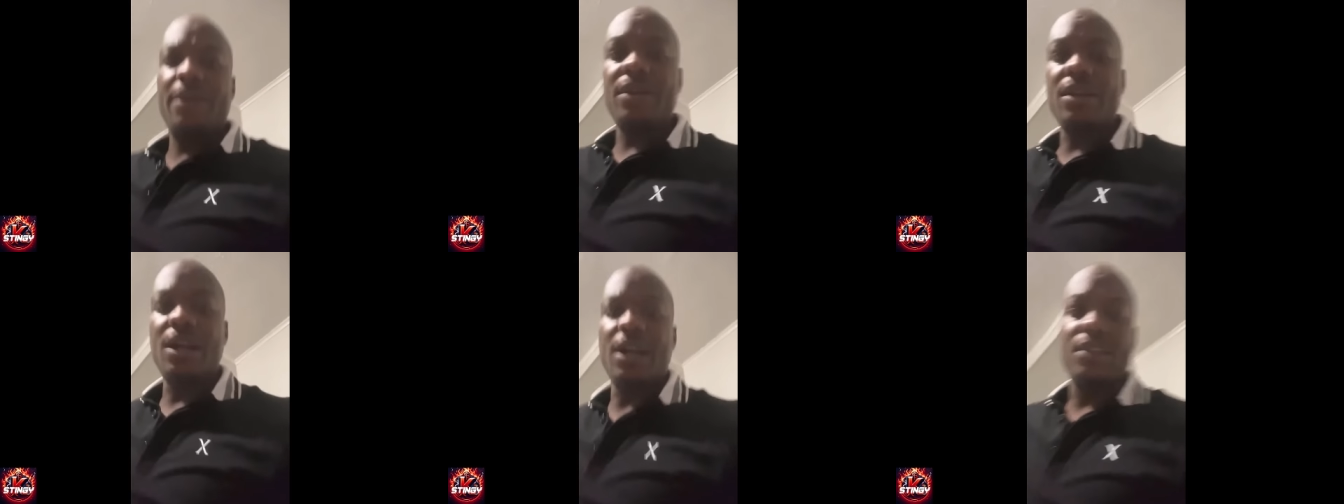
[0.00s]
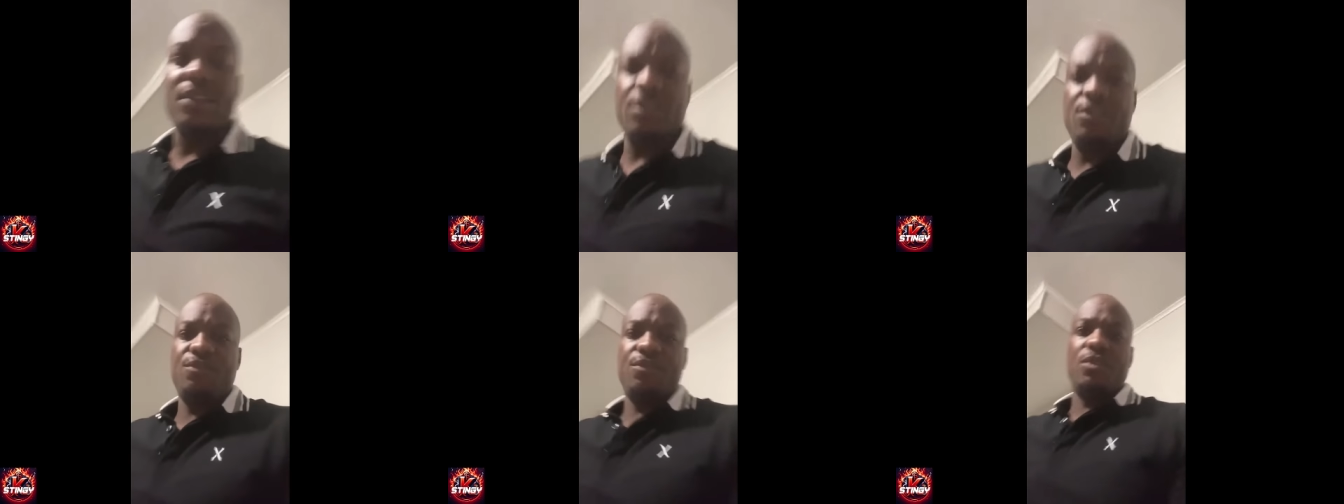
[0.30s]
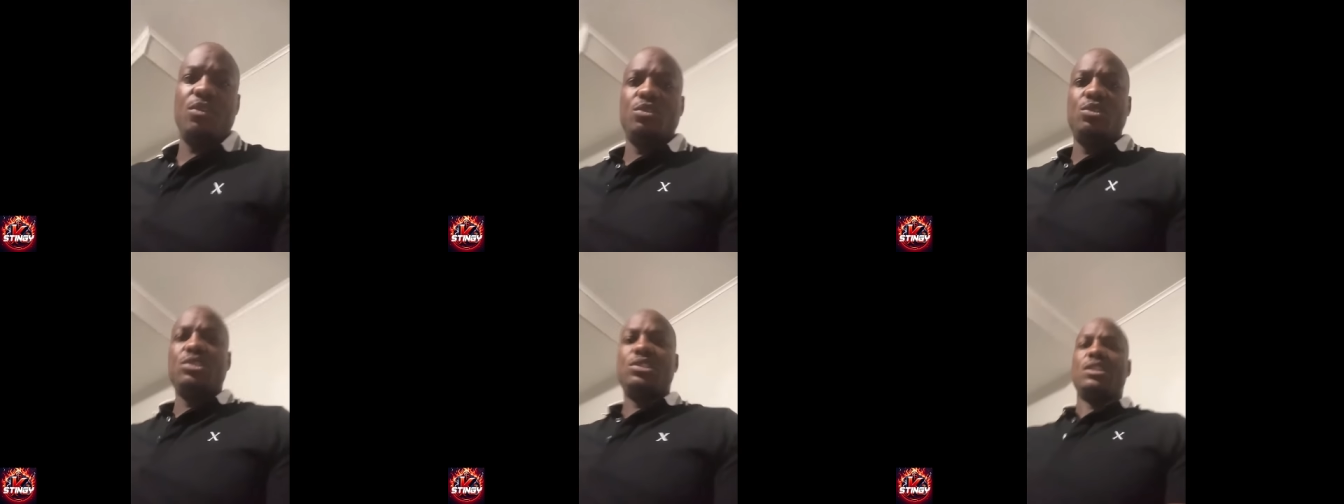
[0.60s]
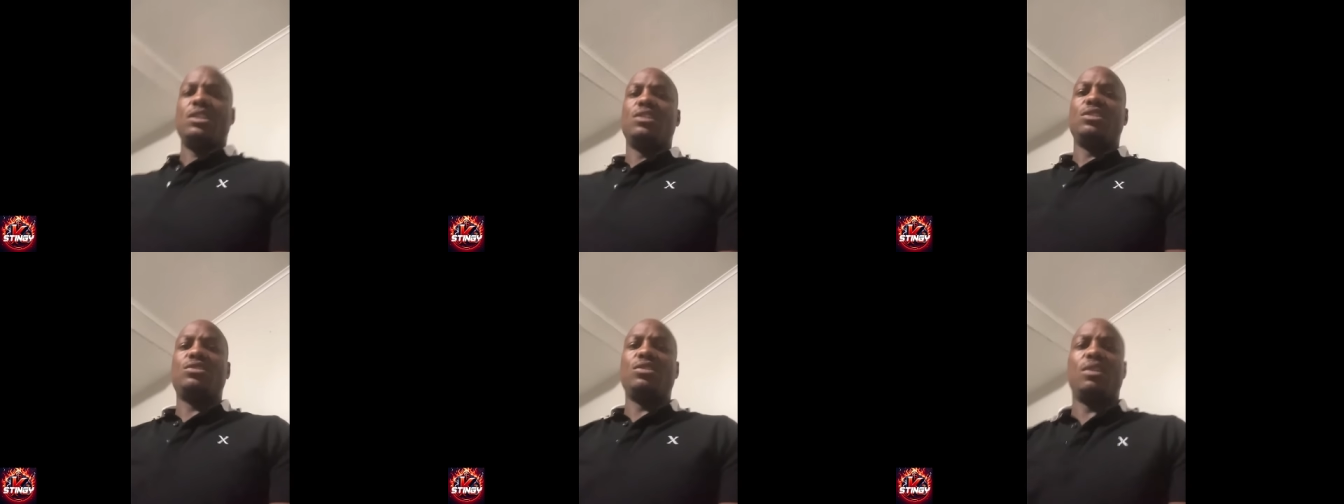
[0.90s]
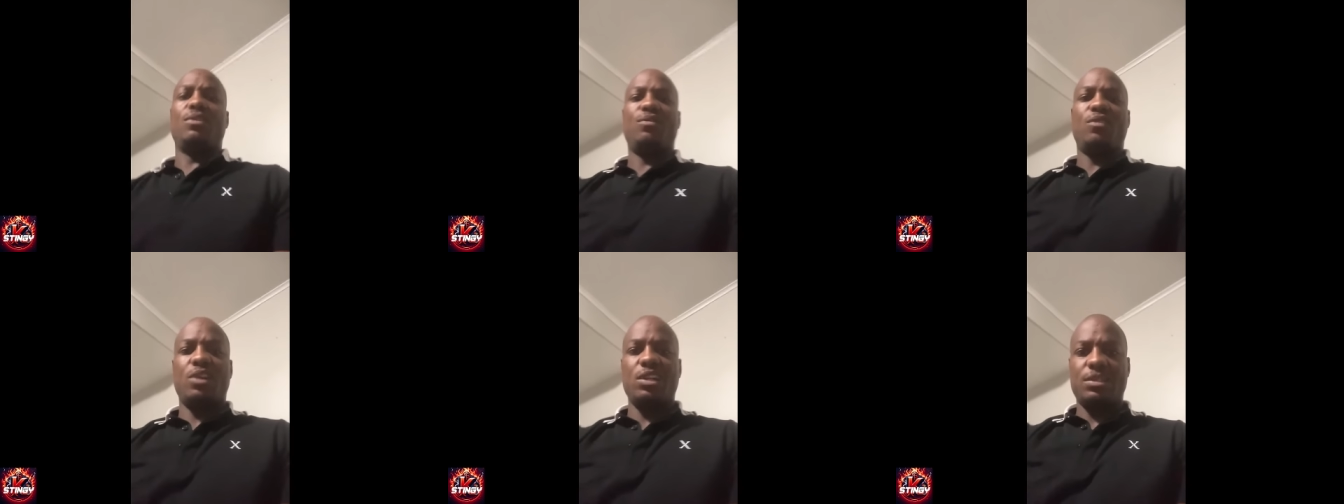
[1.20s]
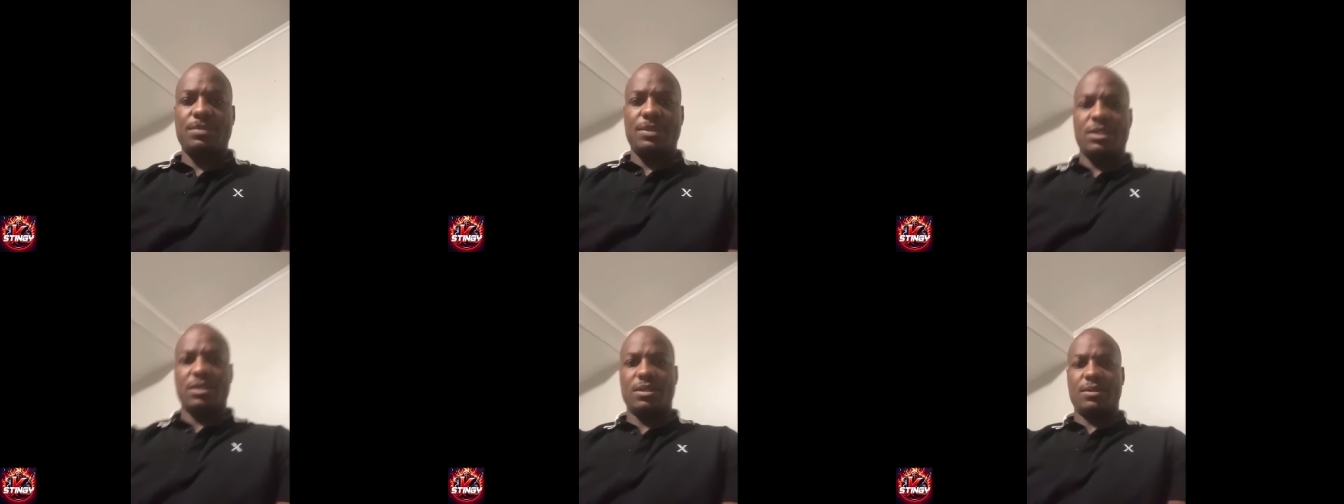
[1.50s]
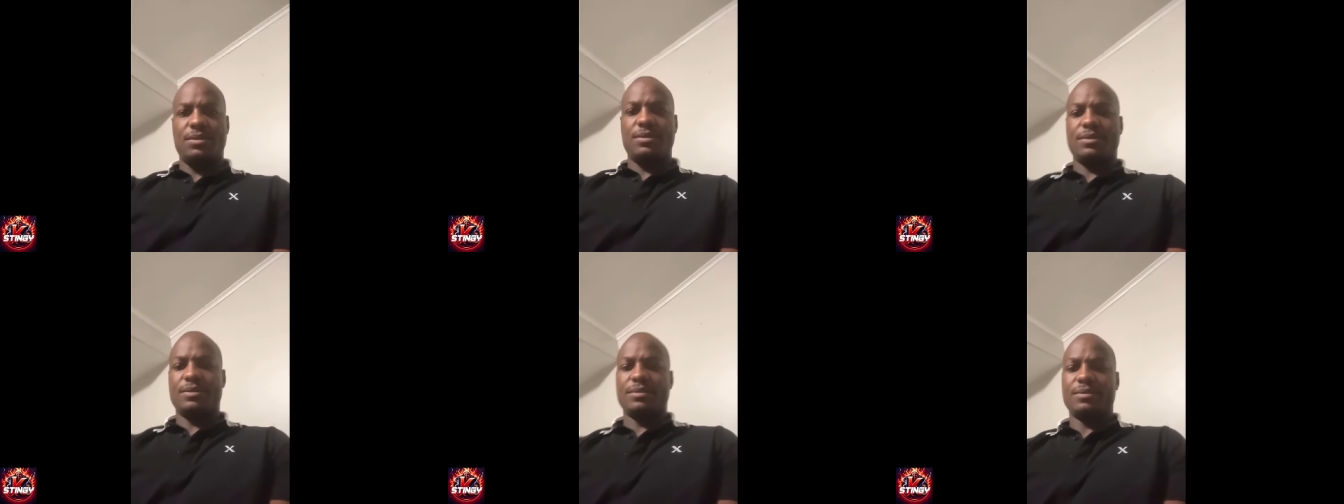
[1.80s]
Barry call your phone, you send him to the
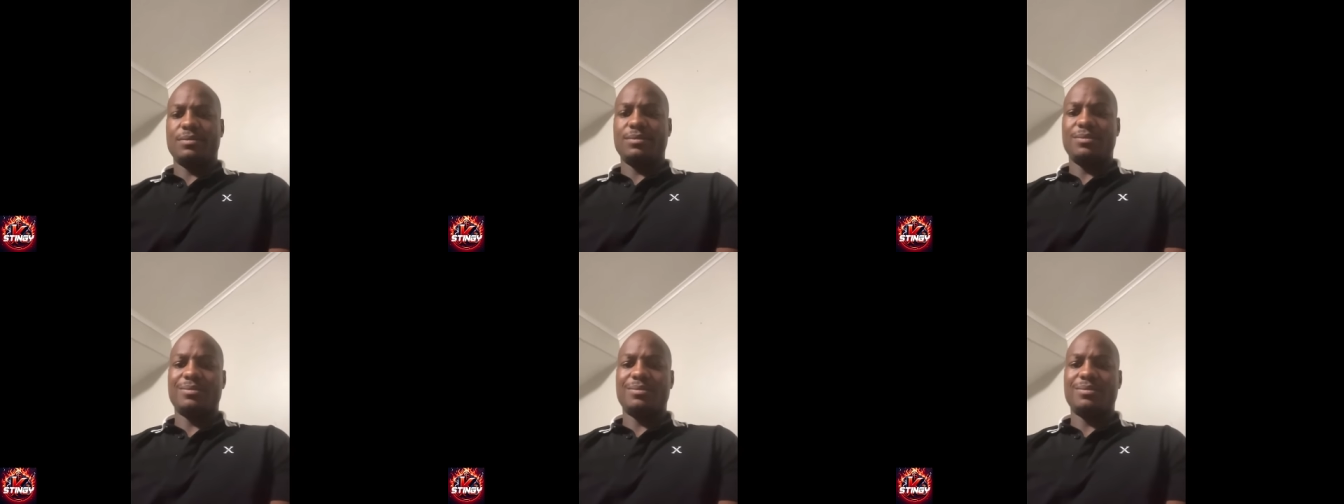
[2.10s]
voicemail.